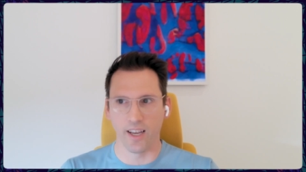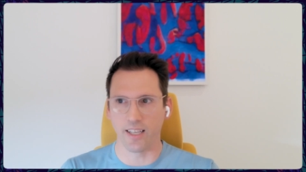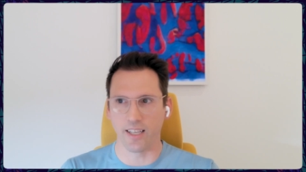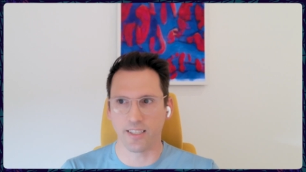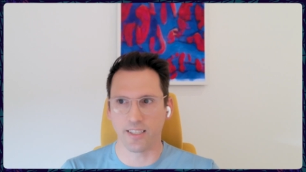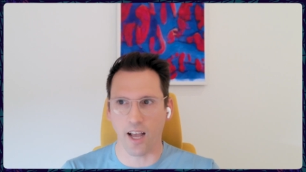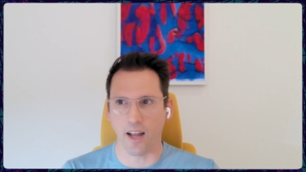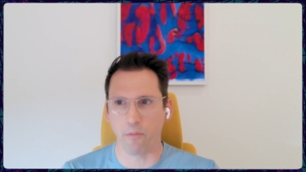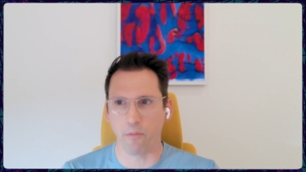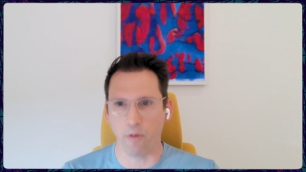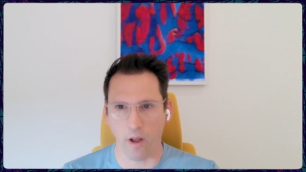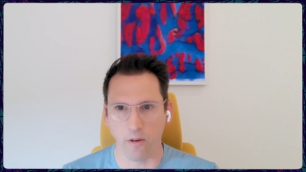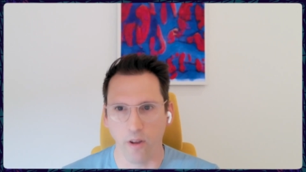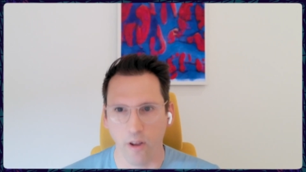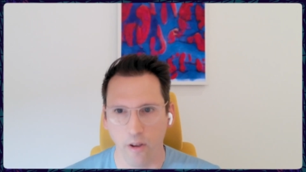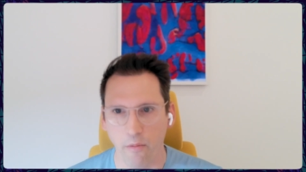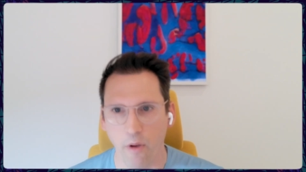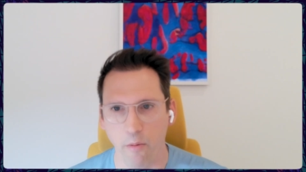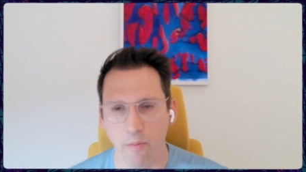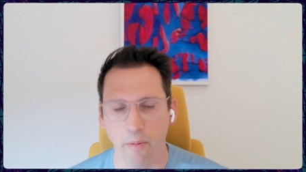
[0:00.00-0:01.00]
it's kind of
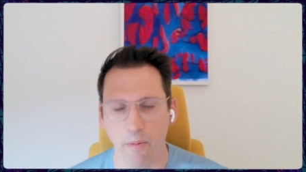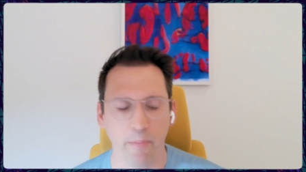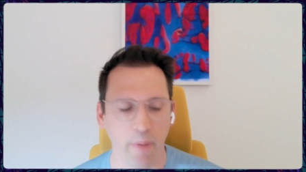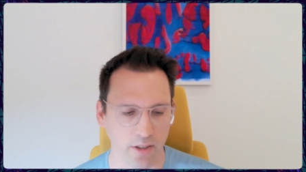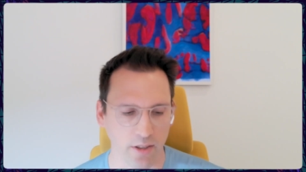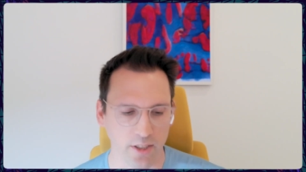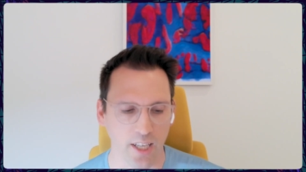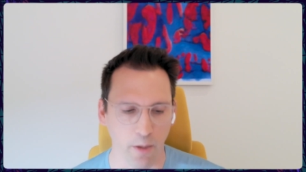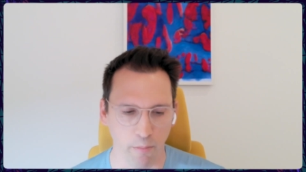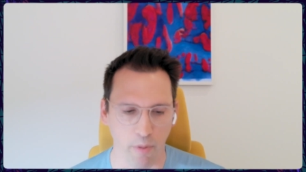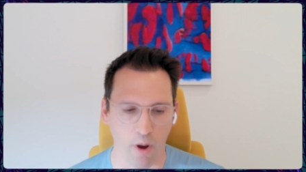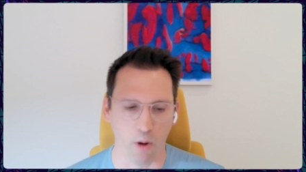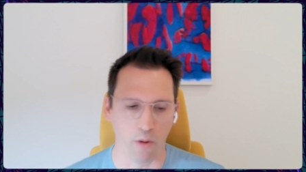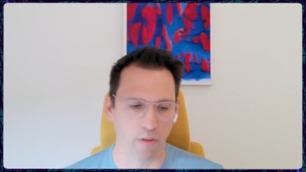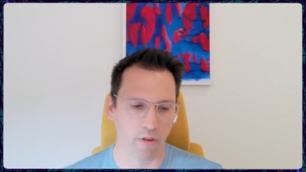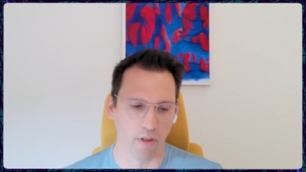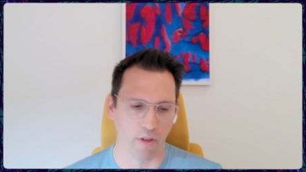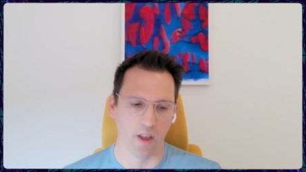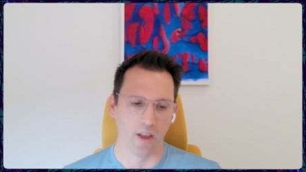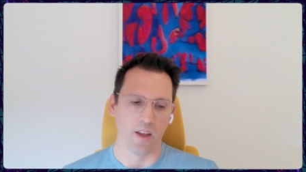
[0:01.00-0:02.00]
about saying both.
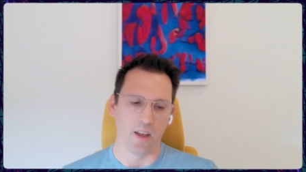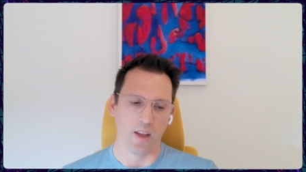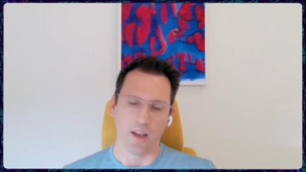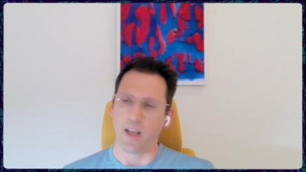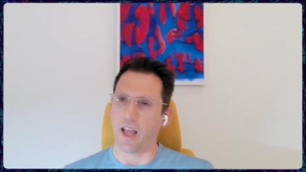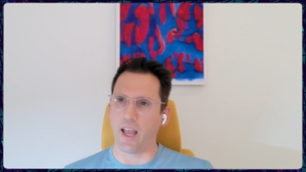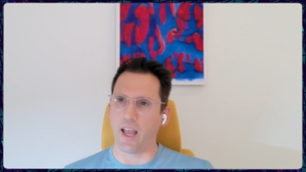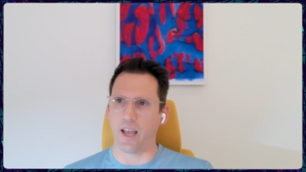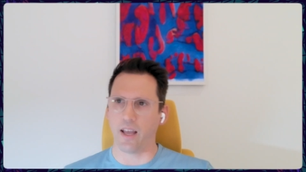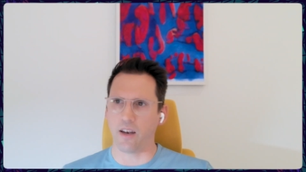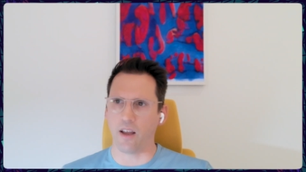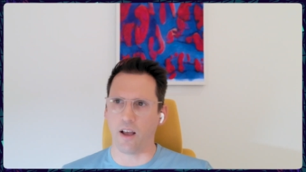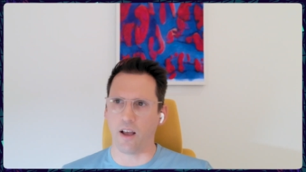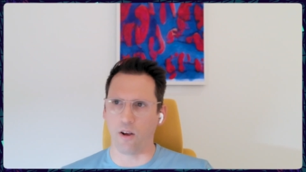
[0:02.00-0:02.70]
And